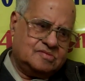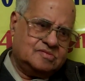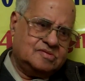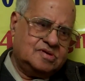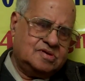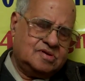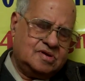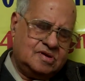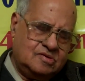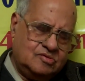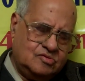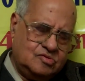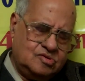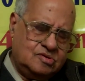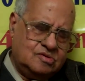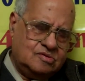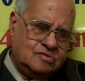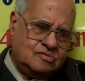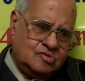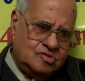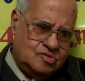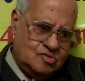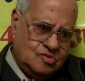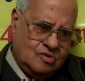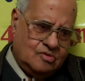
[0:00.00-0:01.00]

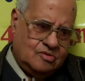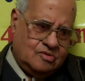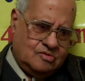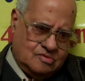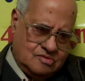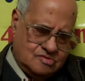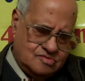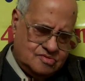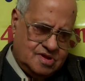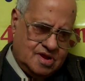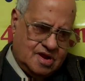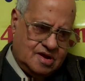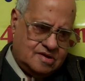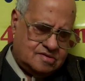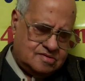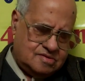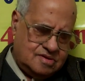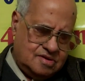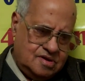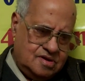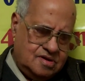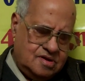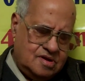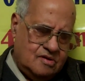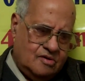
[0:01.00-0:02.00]
we know that
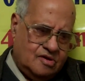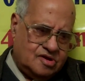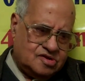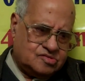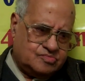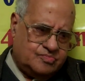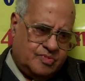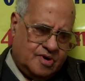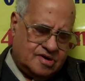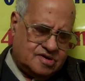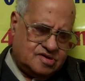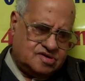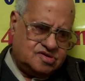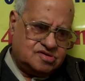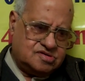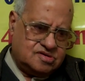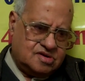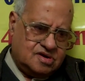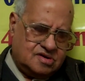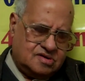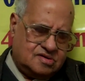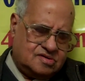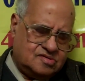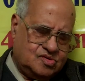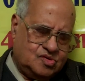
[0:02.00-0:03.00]
India was
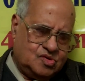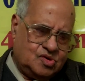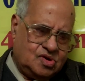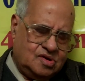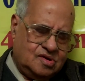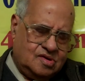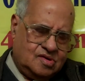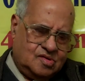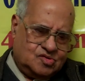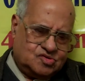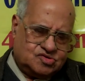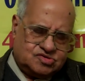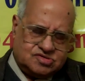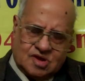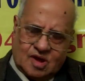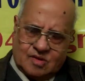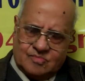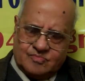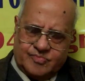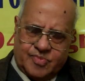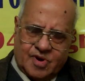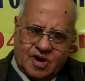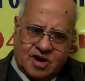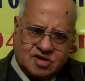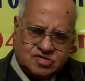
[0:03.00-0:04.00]
partitioned,
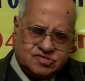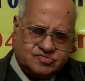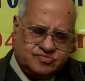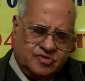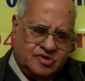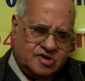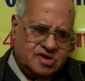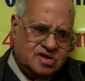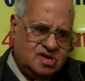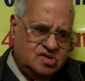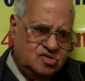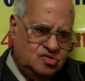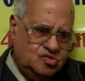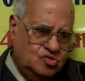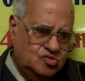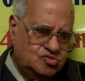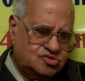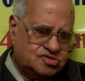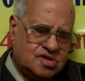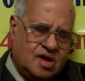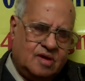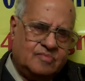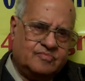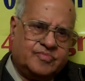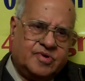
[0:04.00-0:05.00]
some parts for Hindus,
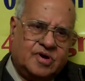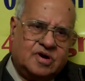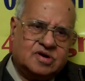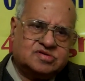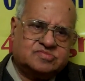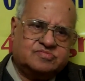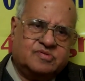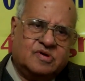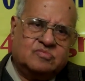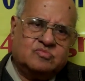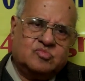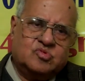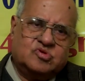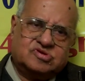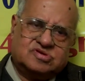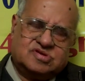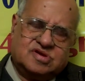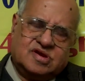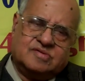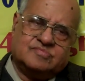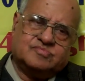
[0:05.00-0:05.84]
some parts for Muslims.